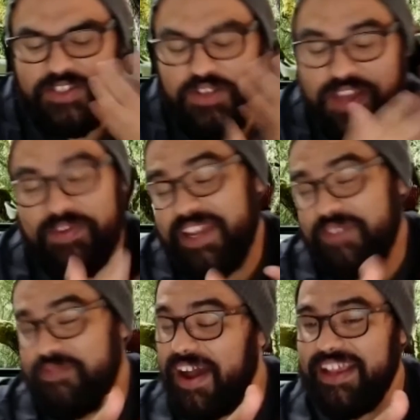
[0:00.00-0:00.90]
do you have any
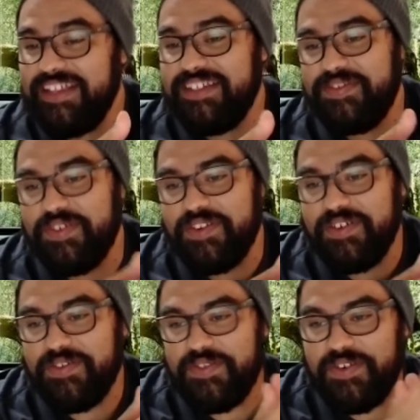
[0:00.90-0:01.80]
advice
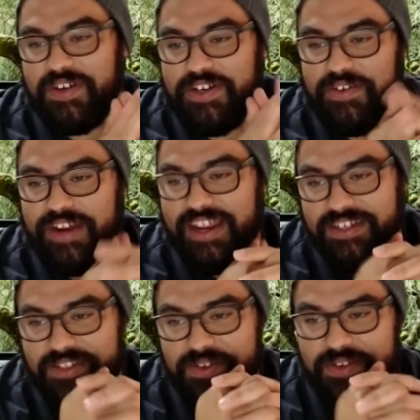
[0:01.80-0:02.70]
for undergrad
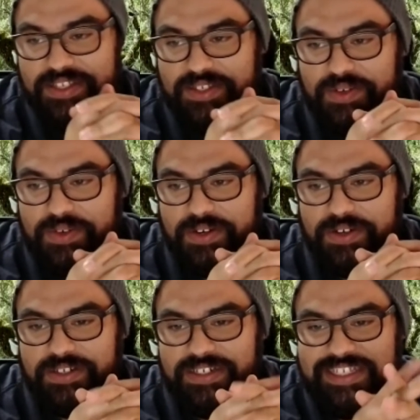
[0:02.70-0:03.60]
students who are
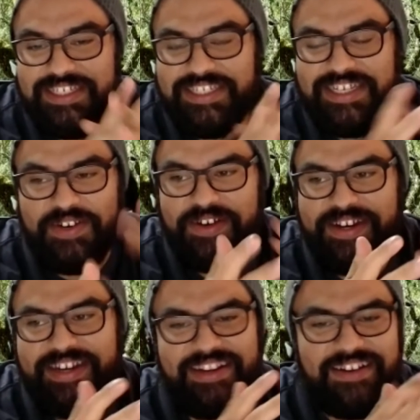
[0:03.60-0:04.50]

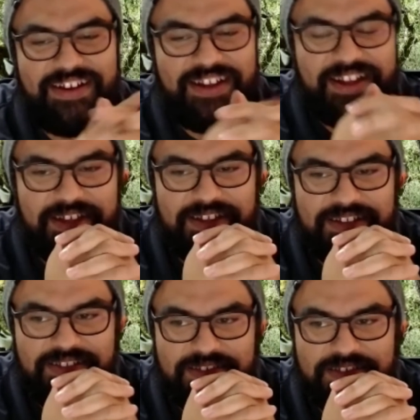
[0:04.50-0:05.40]
considering
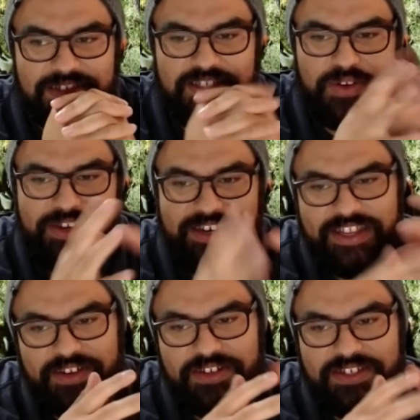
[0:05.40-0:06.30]
continuing like
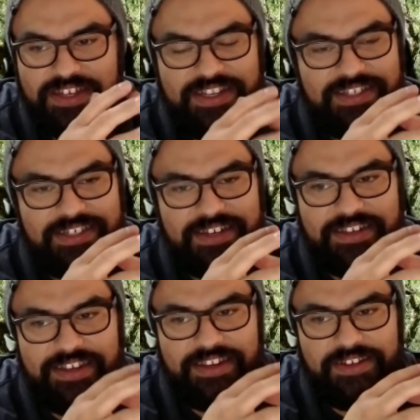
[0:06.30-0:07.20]
their studies and
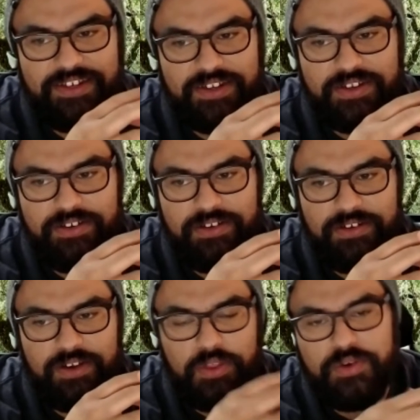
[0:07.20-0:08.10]

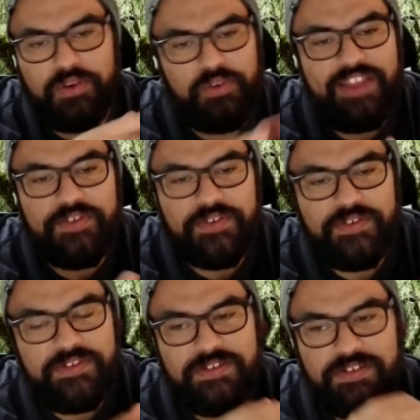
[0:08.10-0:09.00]
go through grad school?